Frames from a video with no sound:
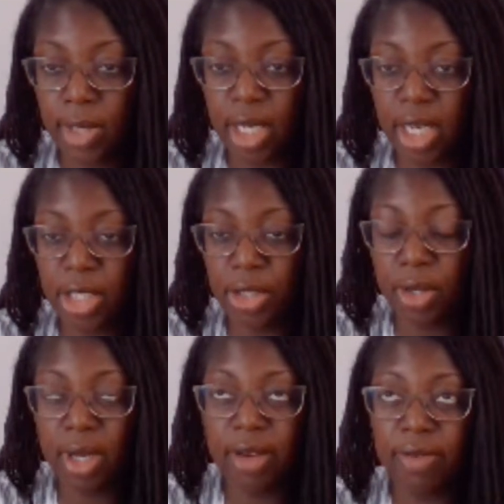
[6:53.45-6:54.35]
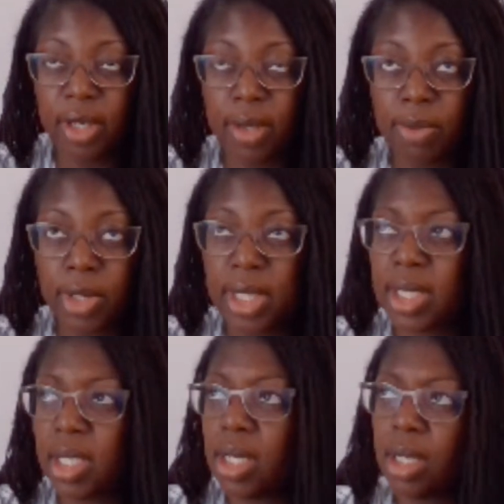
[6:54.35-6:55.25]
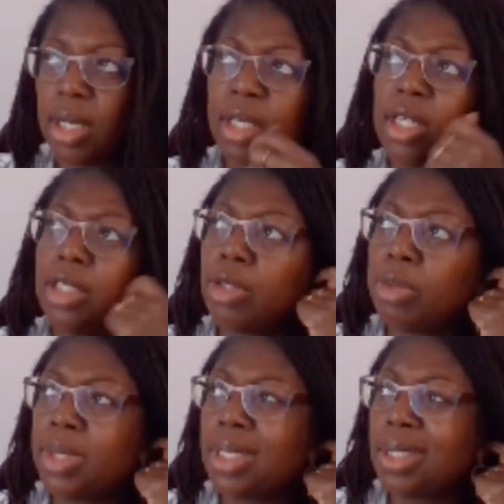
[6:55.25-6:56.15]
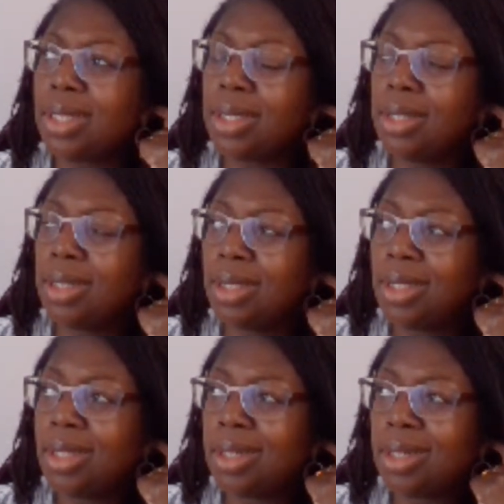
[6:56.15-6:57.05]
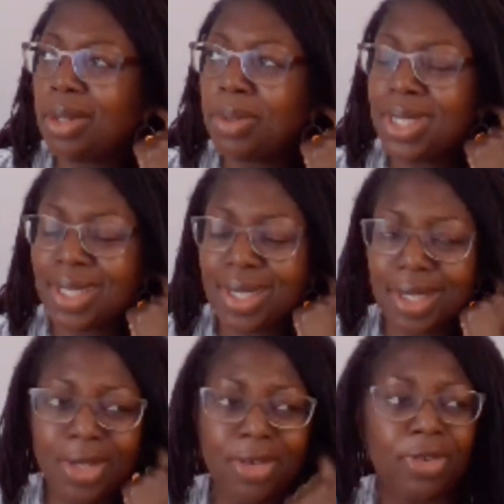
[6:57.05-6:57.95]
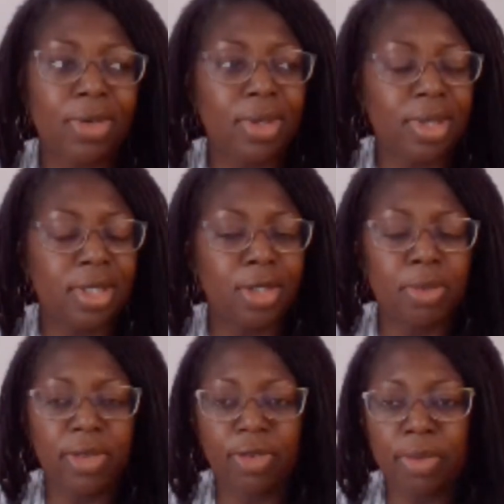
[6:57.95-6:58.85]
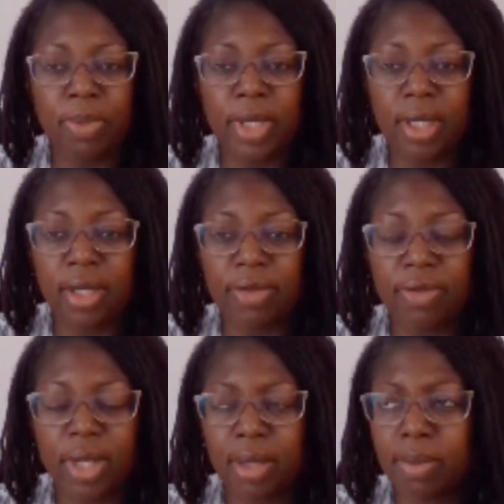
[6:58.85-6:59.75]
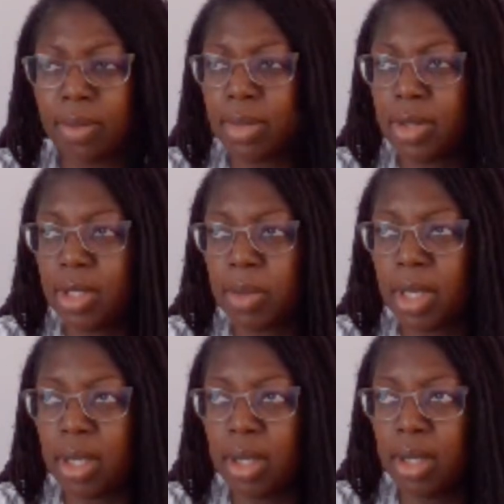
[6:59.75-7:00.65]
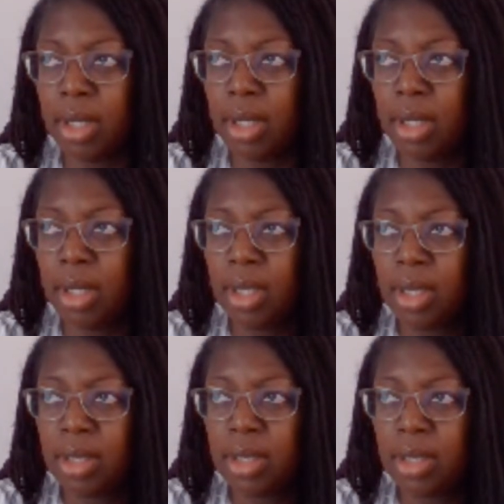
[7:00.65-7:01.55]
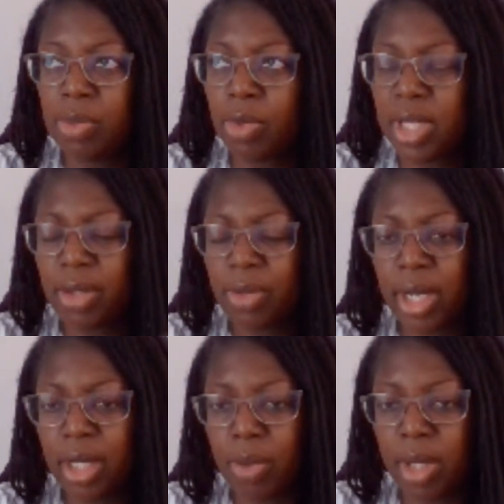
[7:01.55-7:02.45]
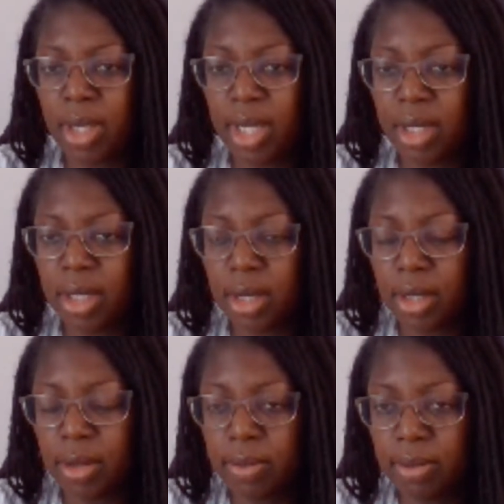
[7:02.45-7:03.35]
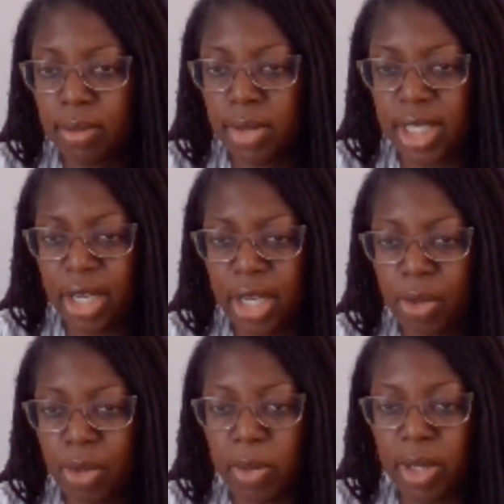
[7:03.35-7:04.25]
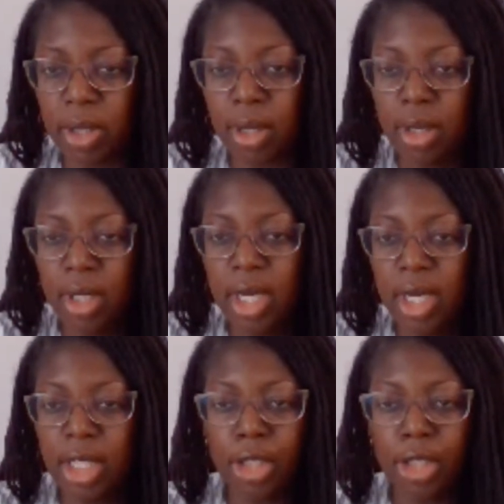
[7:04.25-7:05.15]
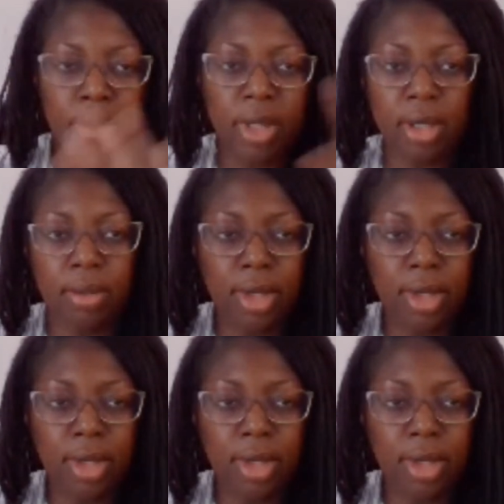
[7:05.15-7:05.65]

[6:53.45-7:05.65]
in case you don't have, what did I say, Adobe, what is that thing called for Adobe for PDF? Like, I'm losing my, well, not the regular one, not the standard one, but the Adobe